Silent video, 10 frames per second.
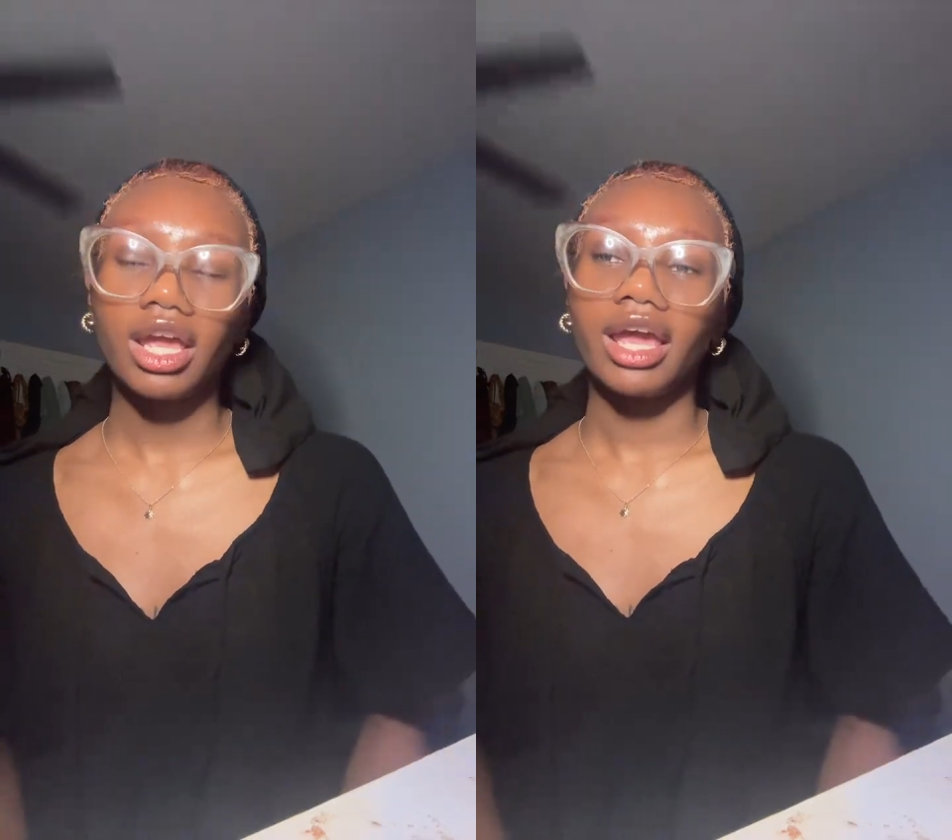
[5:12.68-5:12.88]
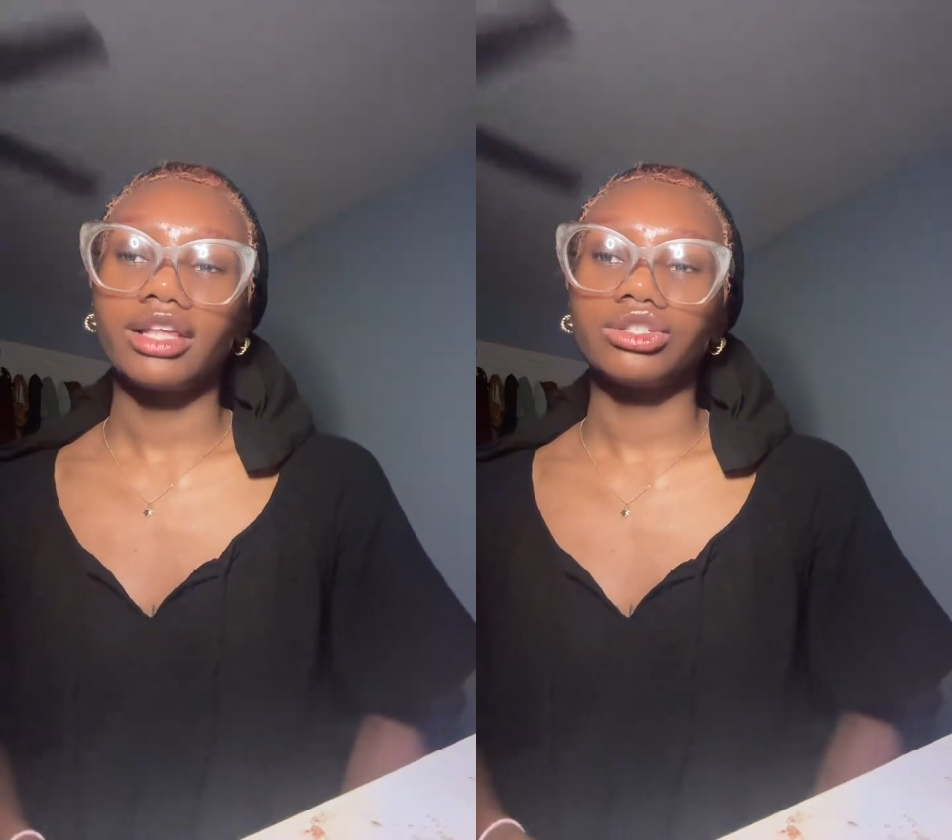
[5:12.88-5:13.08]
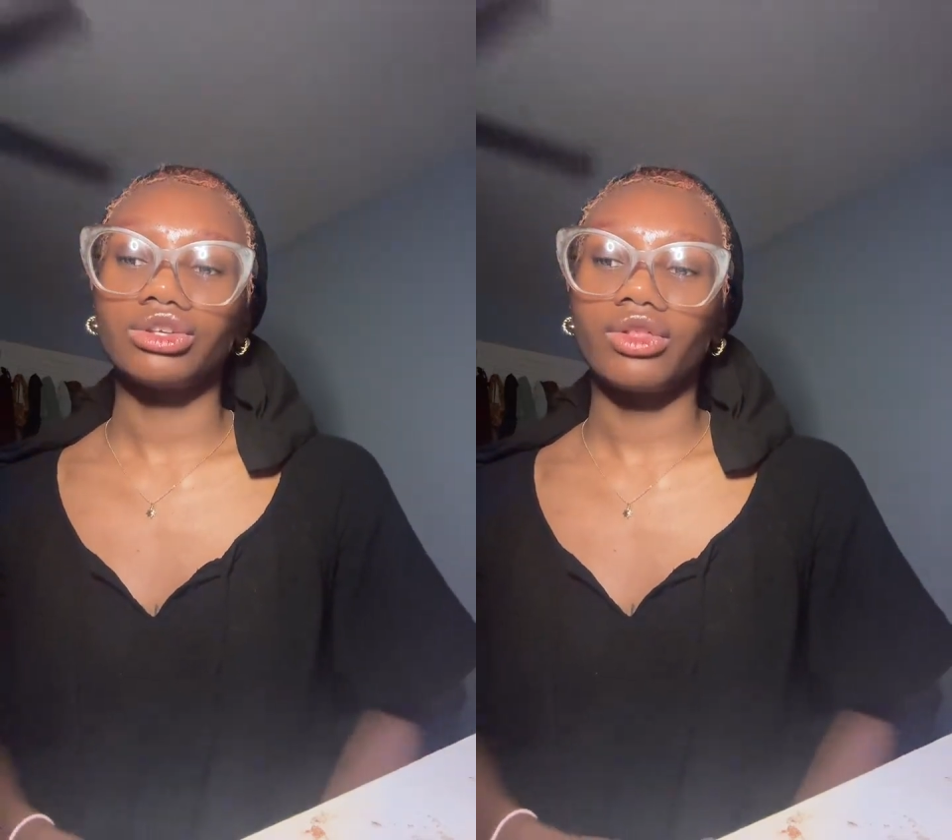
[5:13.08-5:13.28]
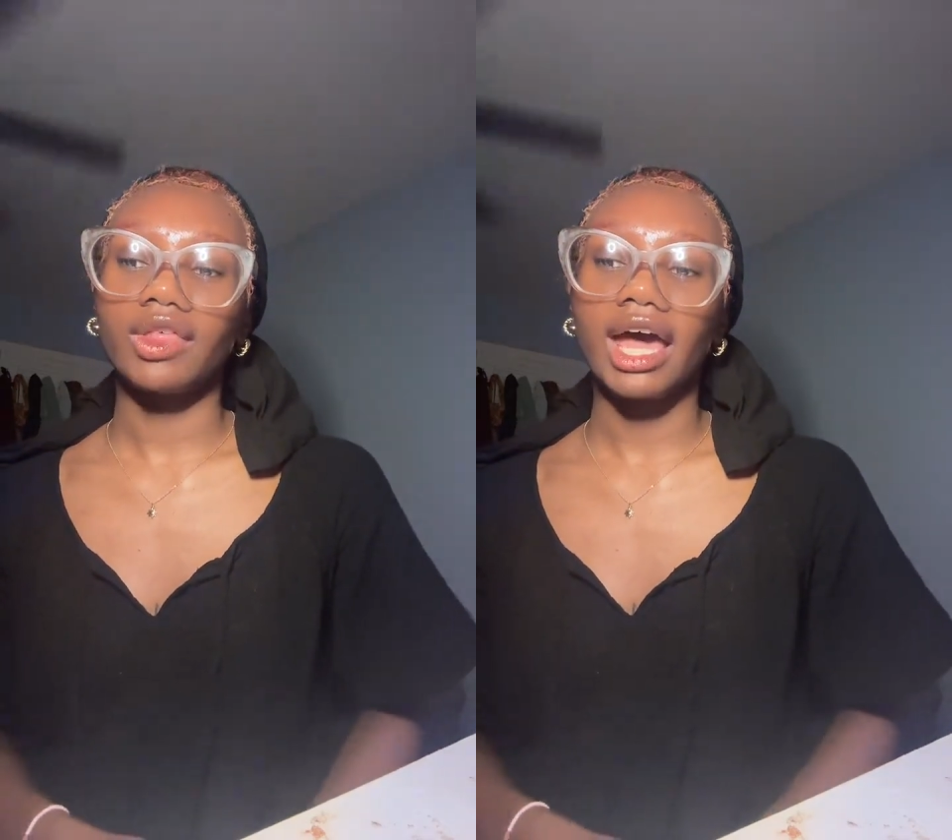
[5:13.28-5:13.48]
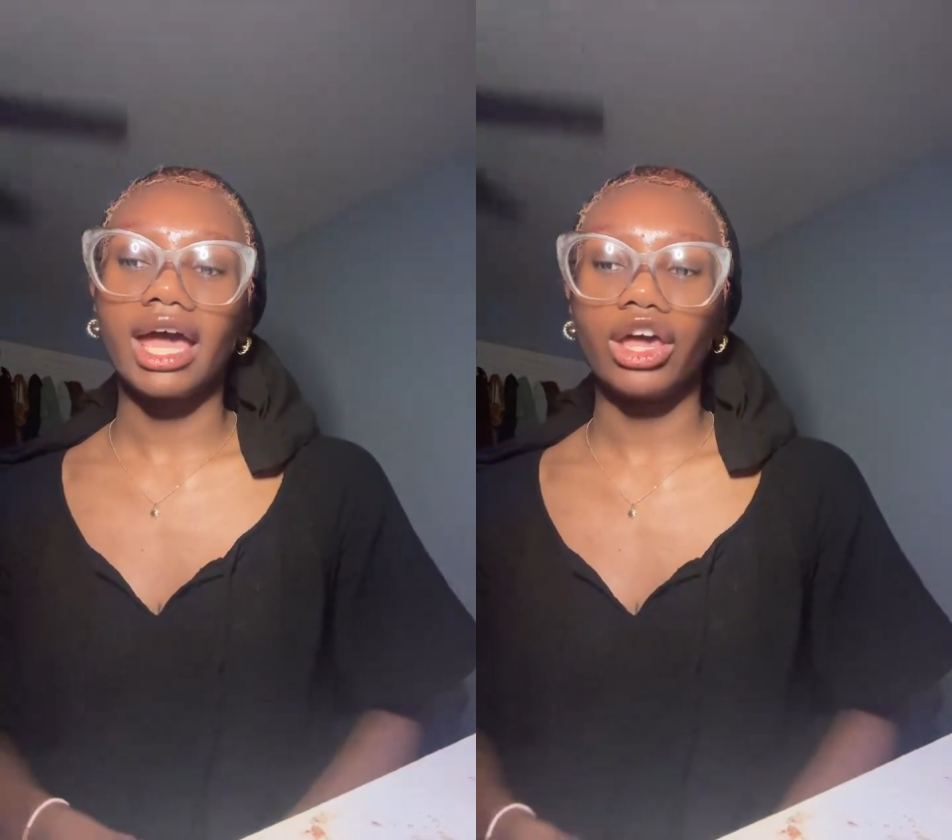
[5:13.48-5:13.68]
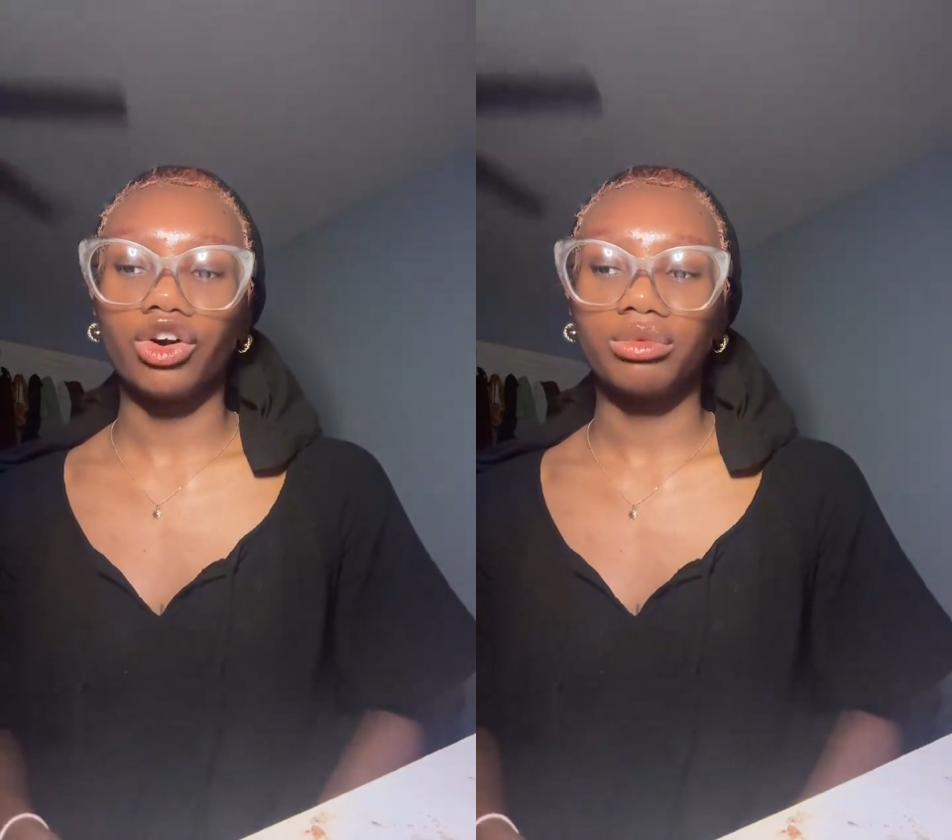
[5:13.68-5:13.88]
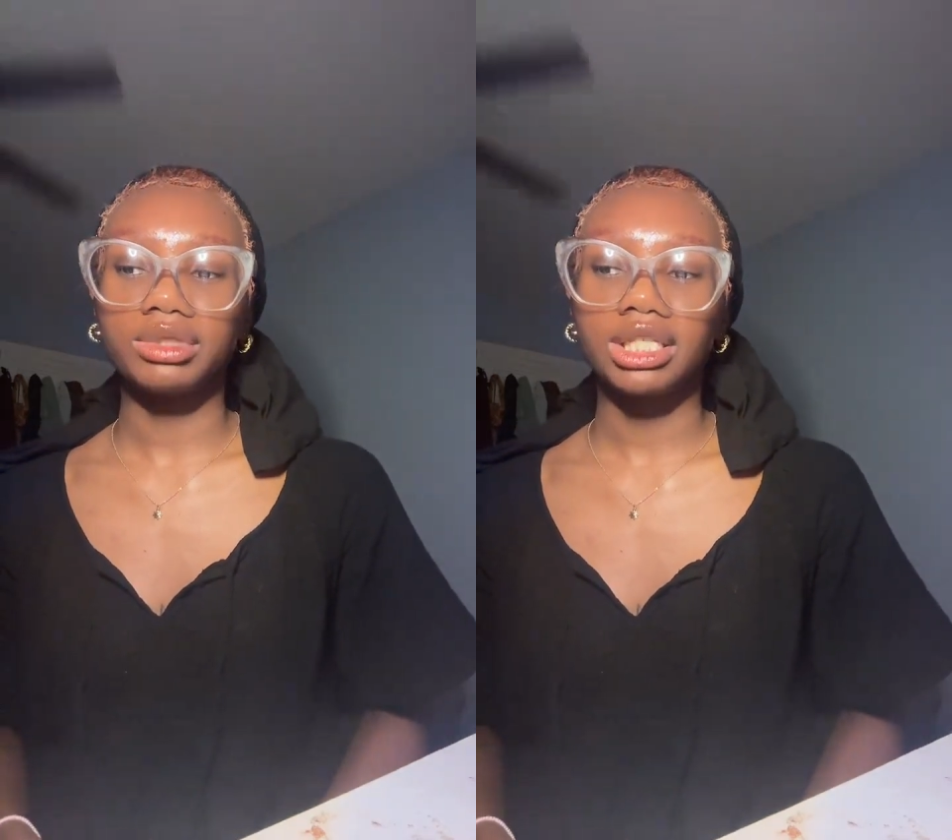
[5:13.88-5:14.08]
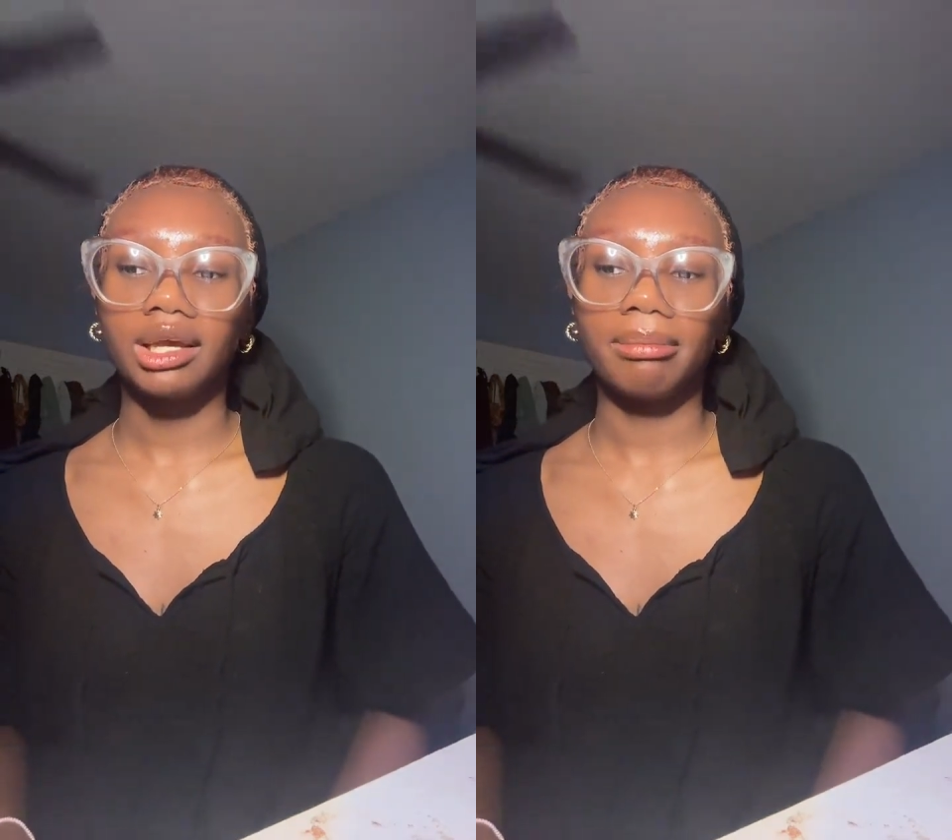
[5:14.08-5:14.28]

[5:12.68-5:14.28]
And so that helped